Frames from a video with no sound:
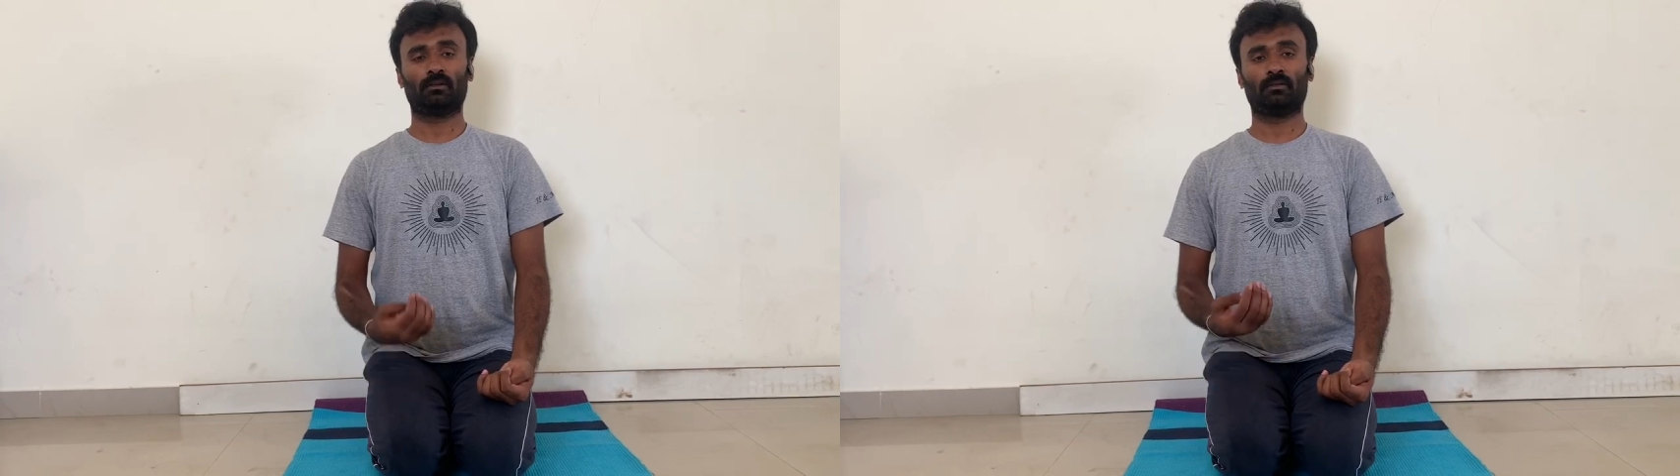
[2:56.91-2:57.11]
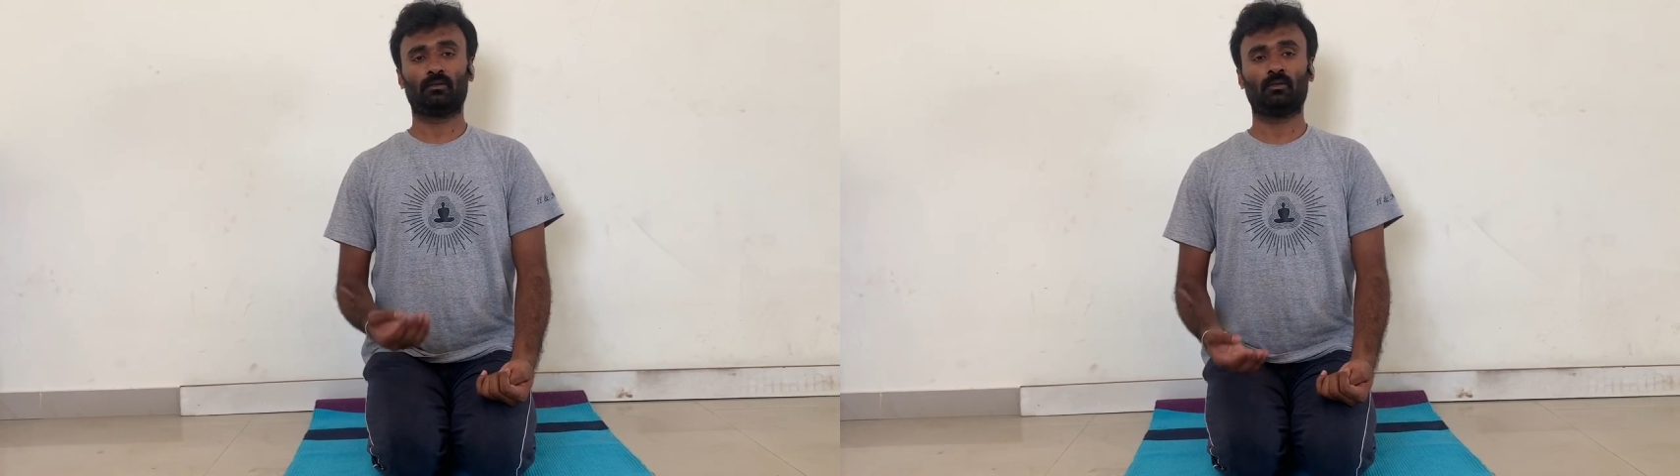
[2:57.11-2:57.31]

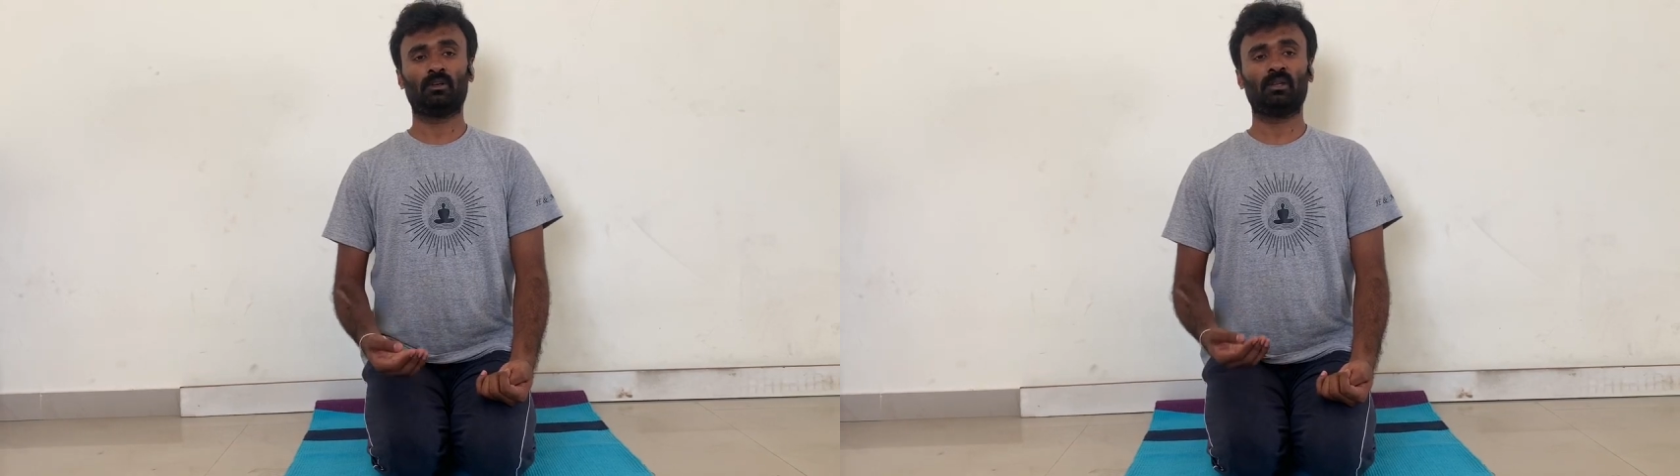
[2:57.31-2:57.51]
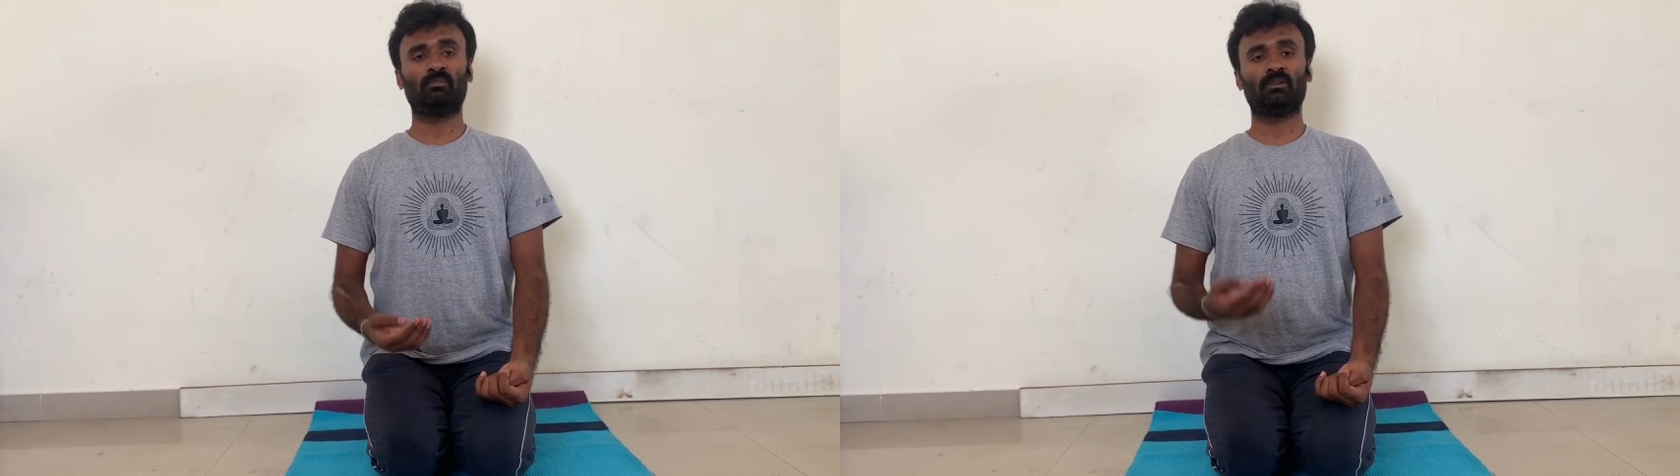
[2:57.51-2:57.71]
only
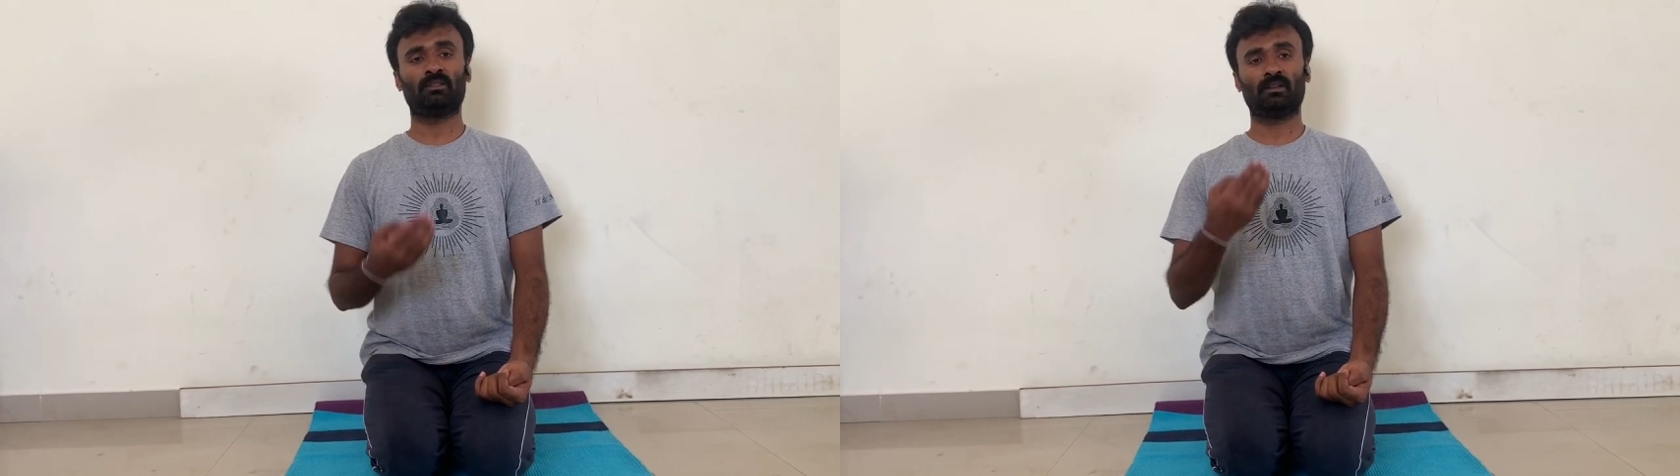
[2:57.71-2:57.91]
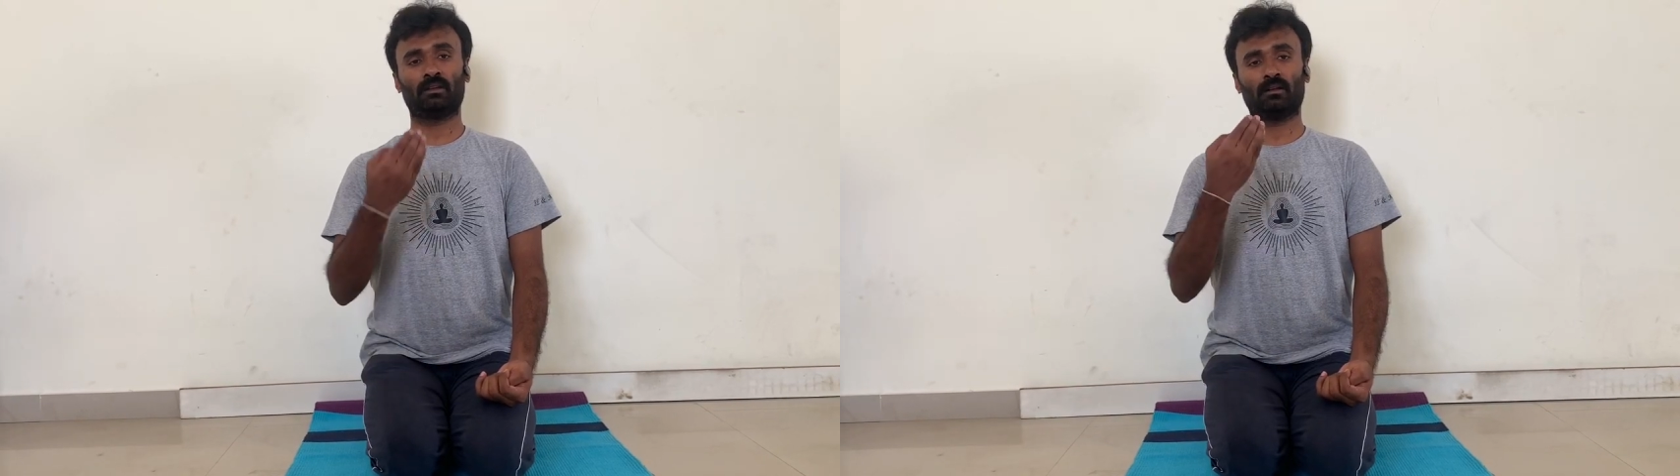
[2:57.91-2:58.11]

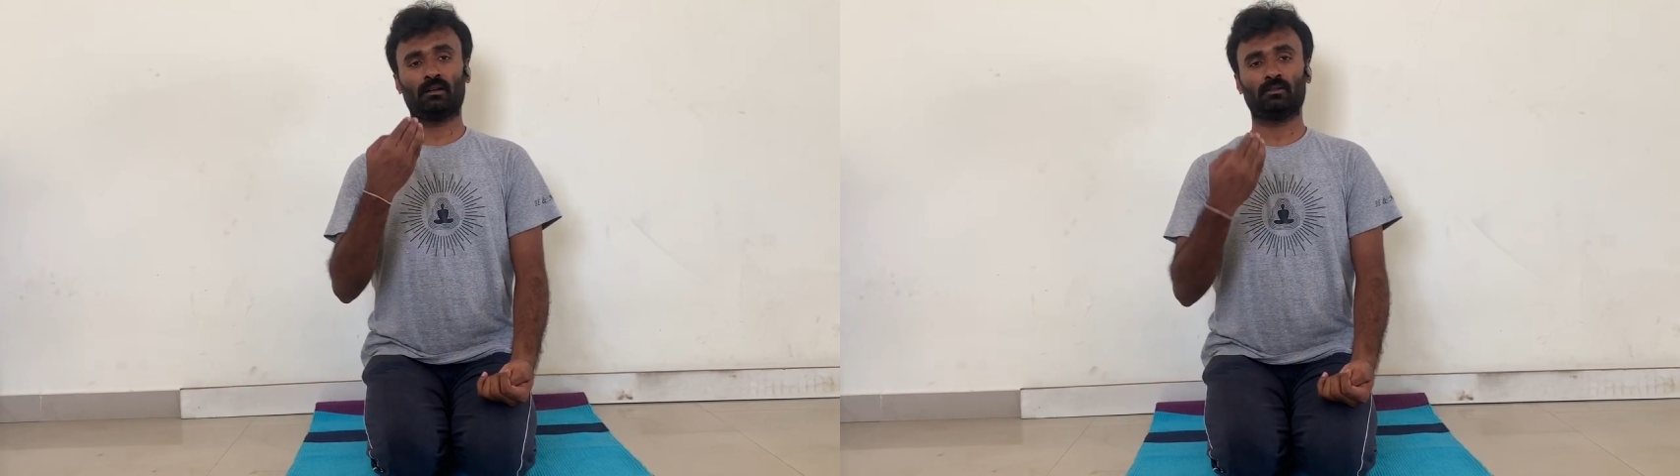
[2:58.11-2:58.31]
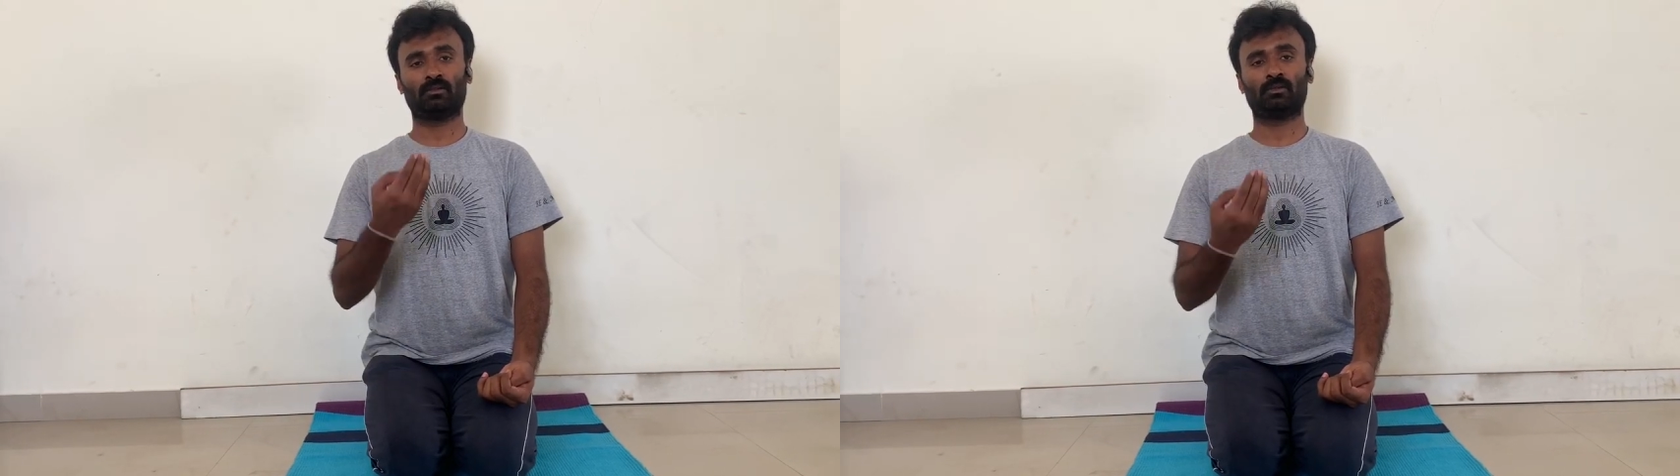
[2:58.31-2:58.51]
breathing
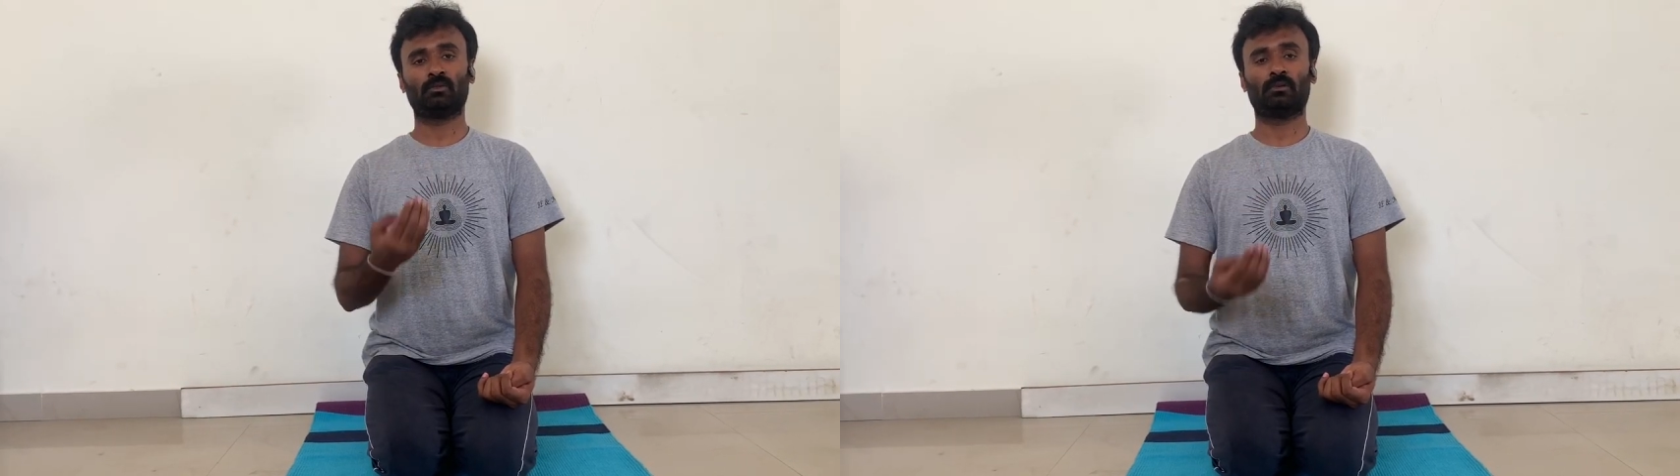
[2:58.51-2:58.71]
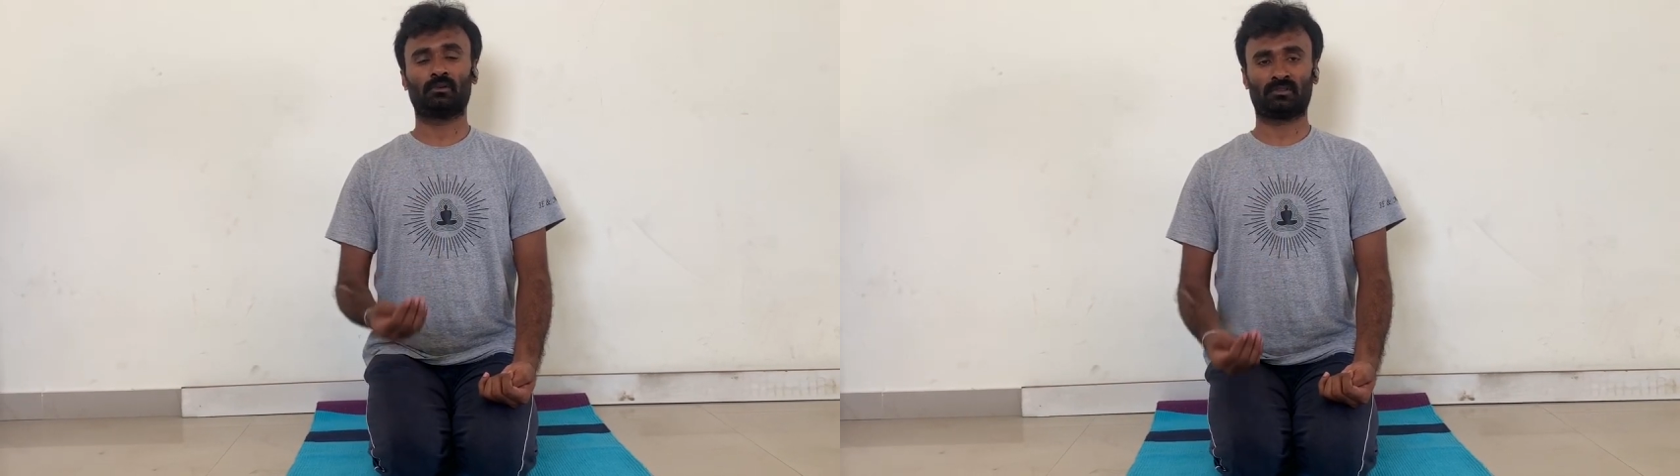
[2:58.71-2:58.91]
through
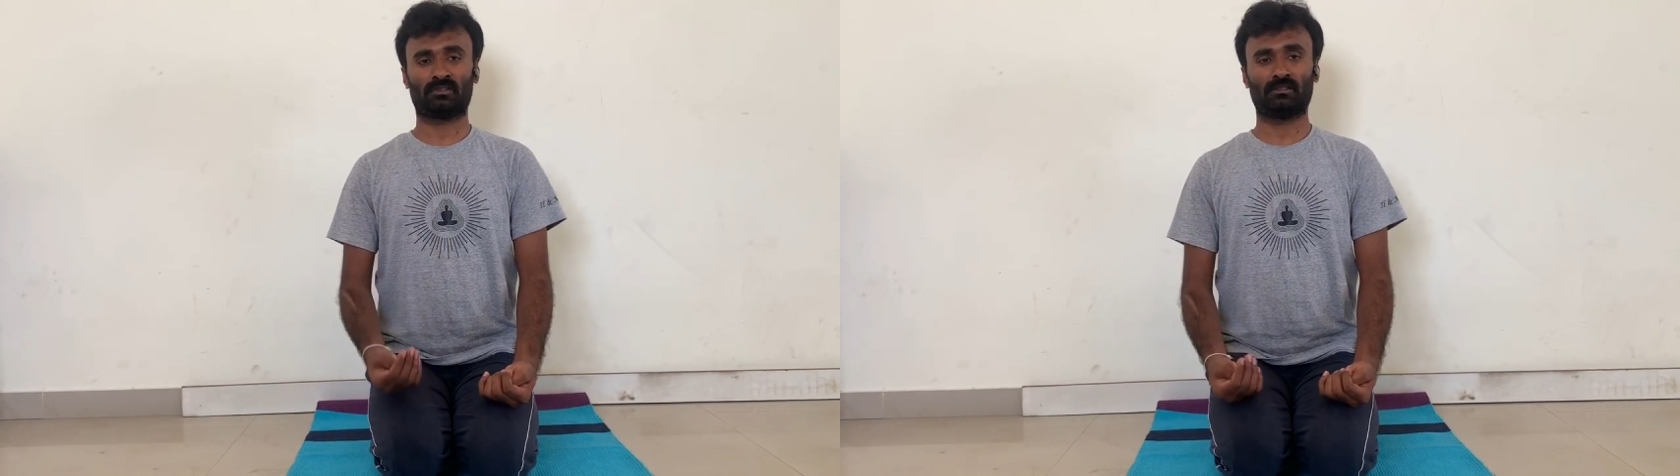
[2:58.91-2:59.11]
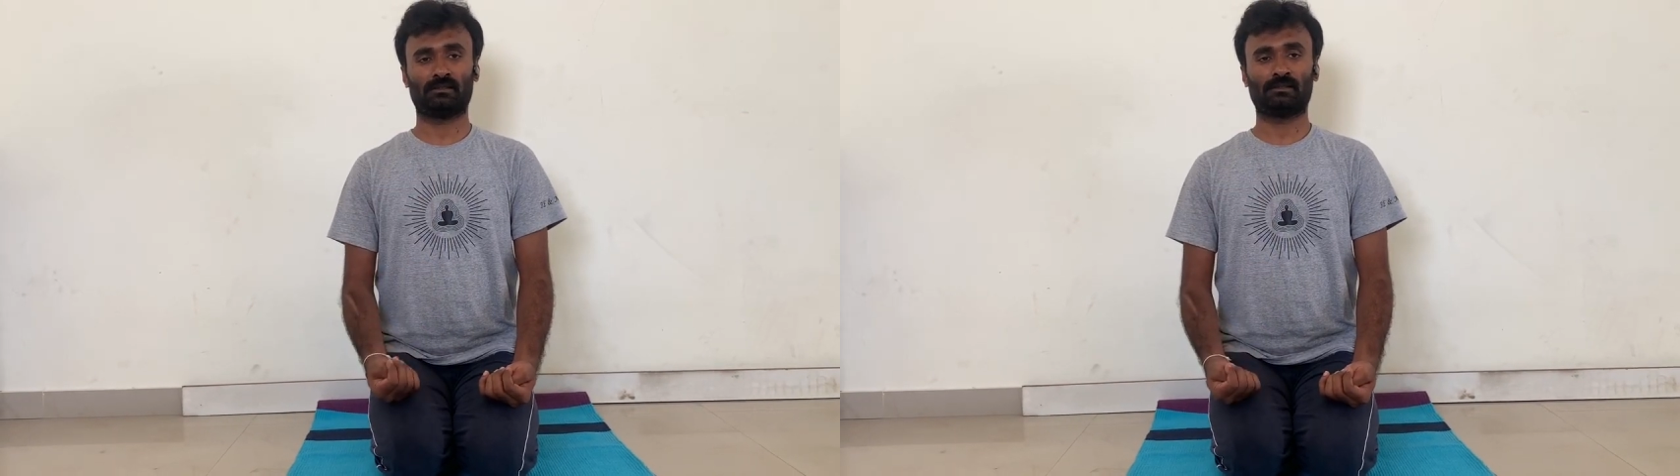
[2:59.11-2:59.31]

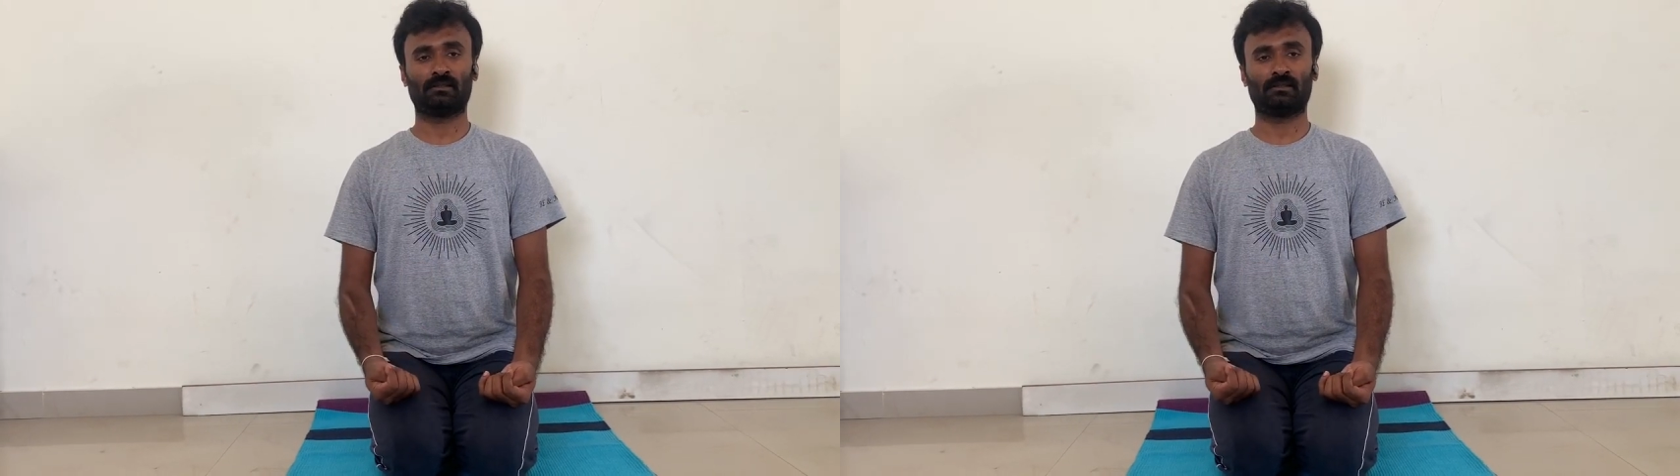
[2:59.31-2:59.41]
nostrils.